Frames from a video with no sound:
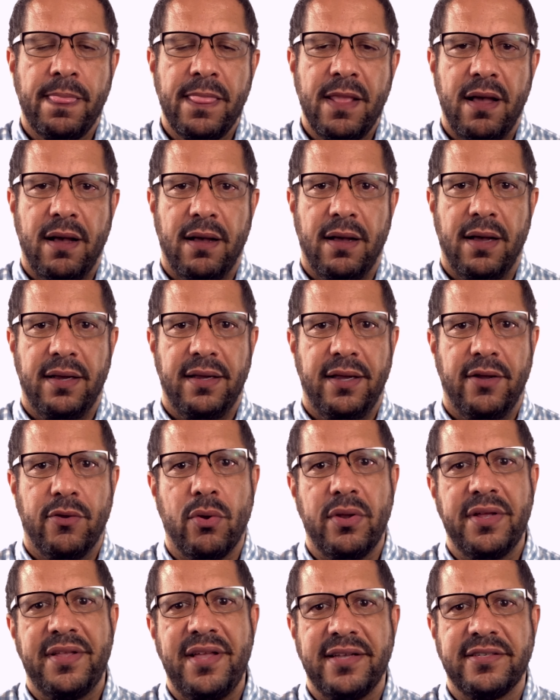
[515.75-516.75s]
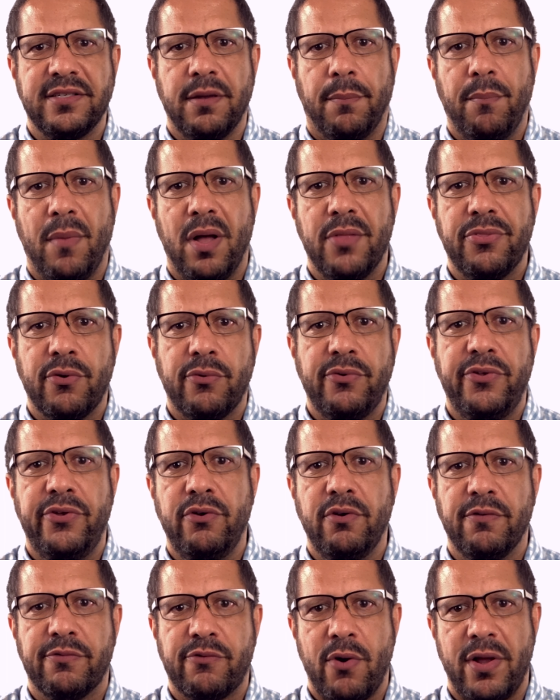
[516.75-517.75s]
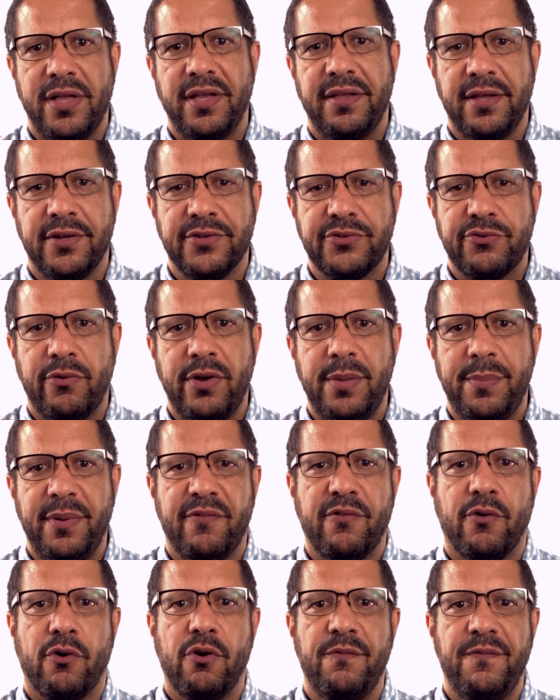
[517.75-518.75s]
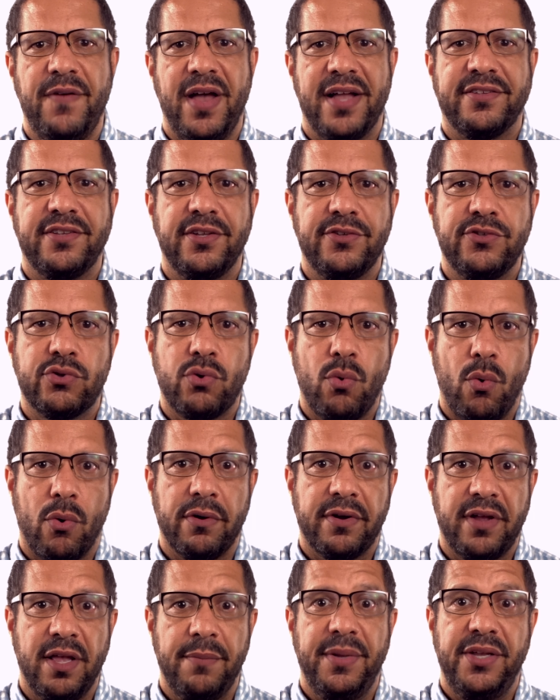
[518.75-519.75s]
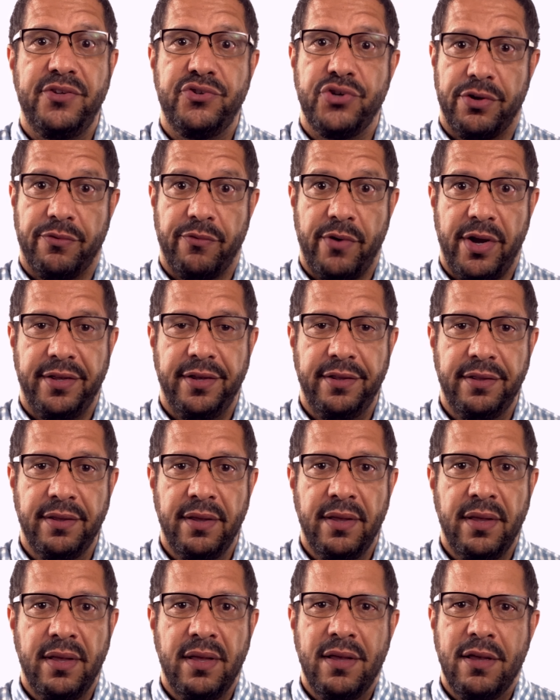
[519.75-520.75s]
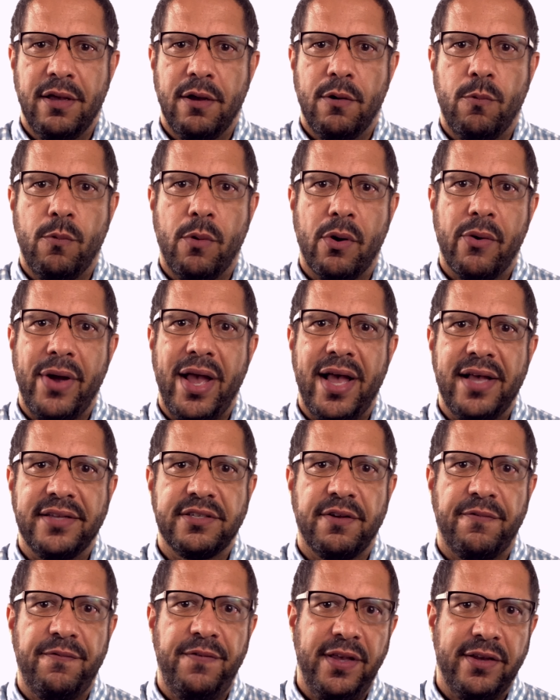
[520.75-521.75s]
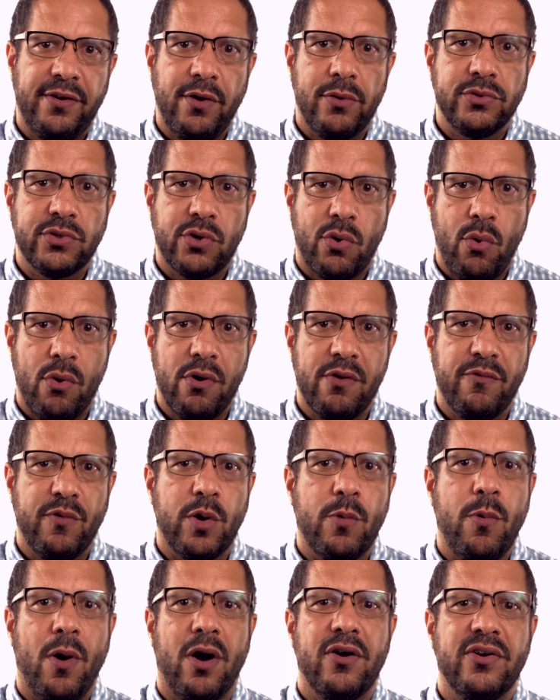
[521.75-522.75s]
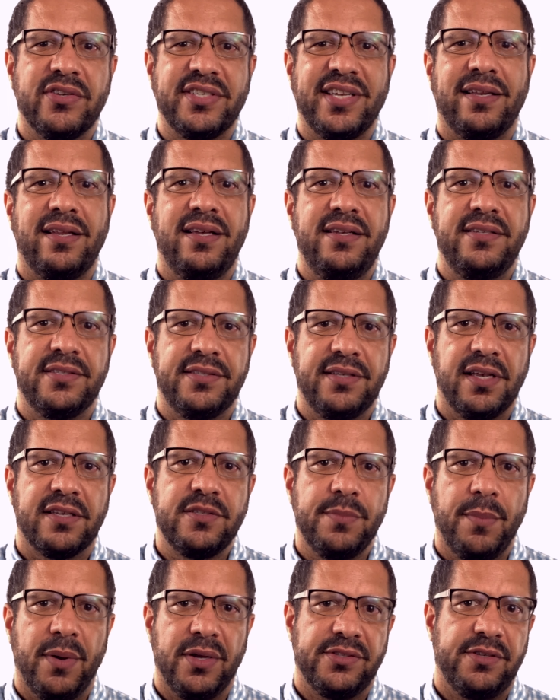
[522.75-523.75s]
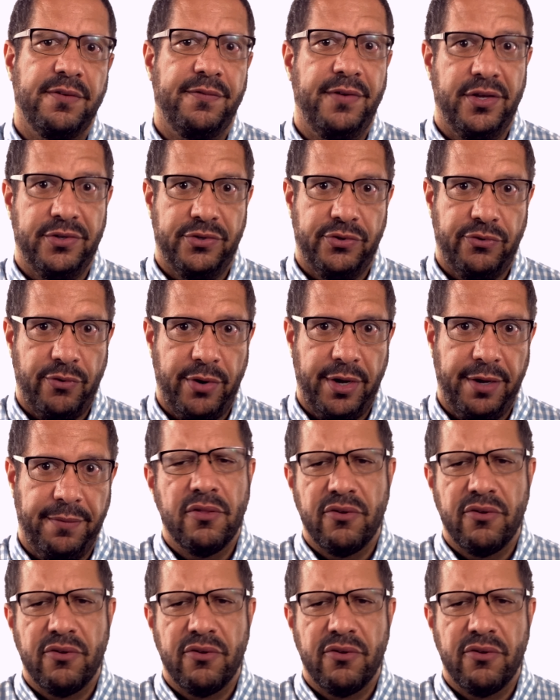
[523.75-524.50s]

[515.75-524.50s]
It only takes a month or two of credit history before a Vantage score can be generated, whereas a FICO score requires at least 6 months of history.